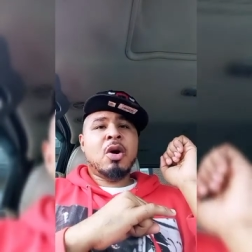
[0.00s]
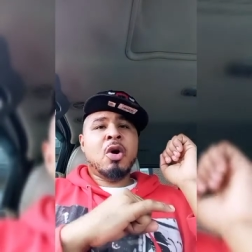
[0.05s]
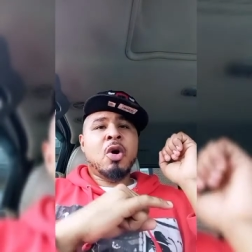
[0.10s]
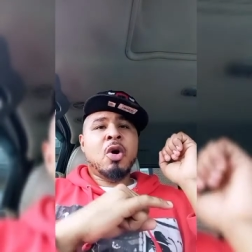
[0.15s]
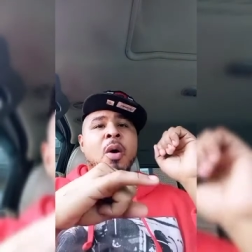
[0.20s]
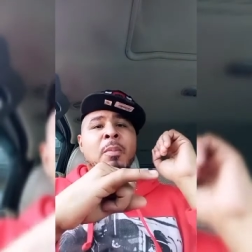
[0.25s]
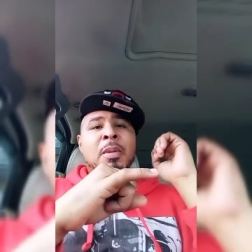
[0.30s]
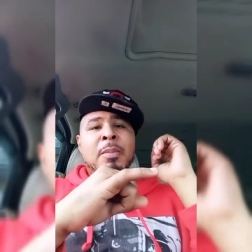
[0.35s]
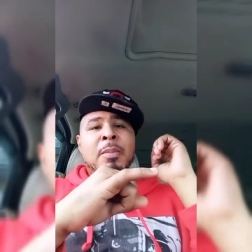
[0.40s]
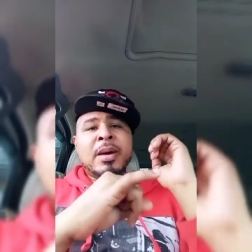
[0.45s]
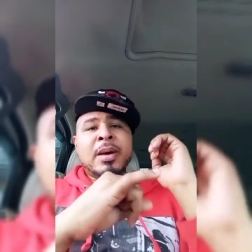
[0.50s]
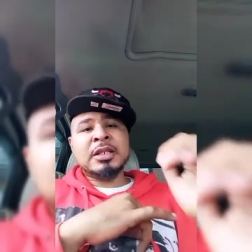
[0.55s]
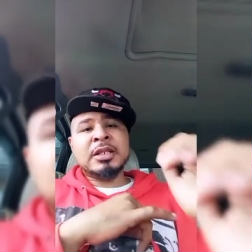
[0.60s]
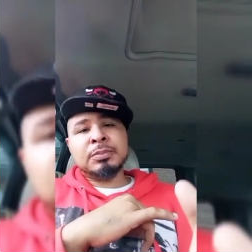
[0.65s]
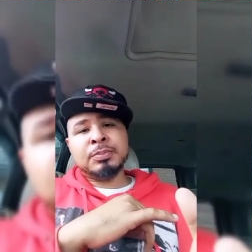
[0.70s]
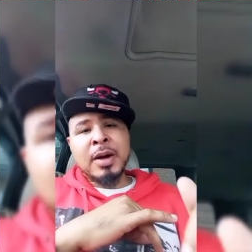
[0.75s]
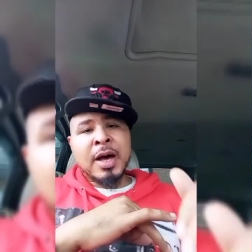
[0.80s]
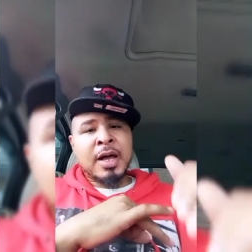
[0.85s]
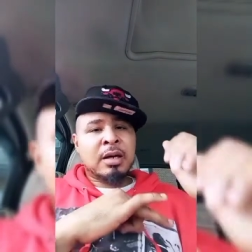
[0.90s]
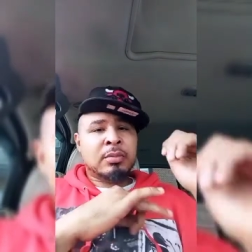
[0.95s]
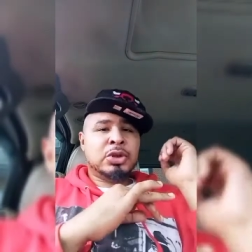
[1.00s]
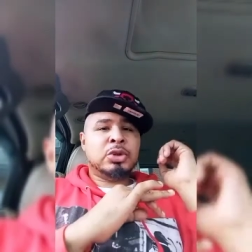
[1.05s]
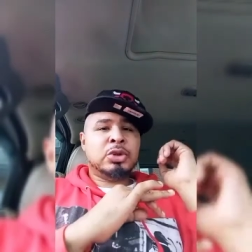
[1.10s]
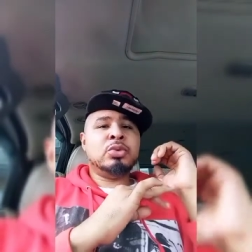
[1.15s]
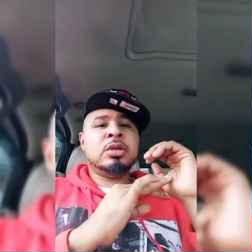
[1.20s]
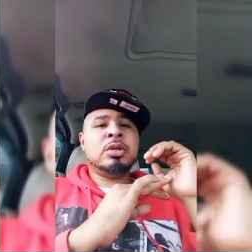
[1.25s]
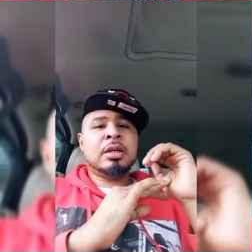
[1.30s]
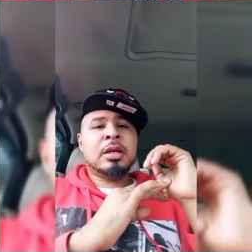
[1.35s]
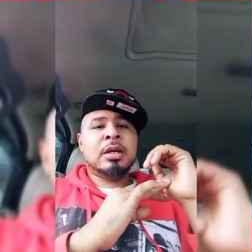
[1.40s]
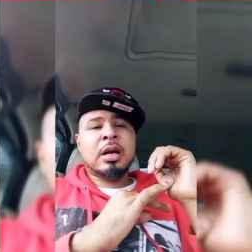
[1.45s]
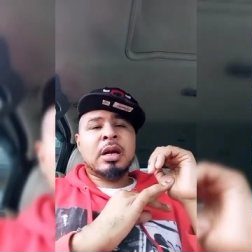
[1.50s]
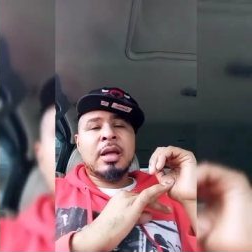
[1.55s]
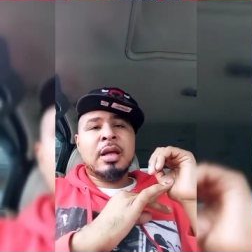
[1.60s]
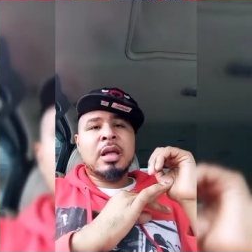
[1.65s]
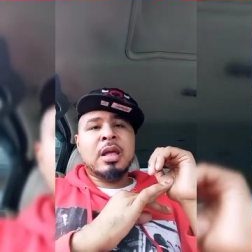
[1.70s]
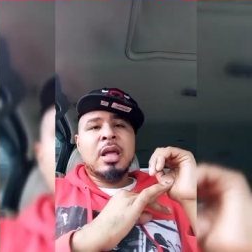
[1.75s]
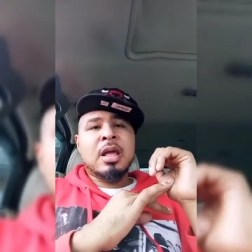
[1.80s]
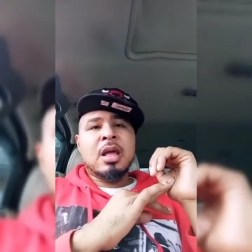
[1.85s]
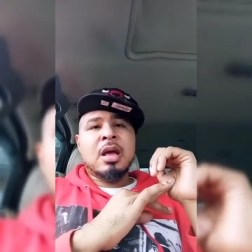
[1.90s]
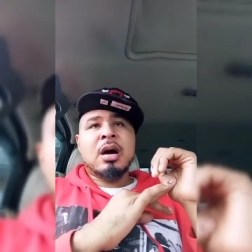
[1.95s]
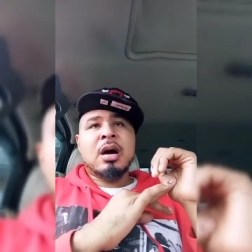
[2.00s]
Oh, I'm a better spot up shooter than Clay.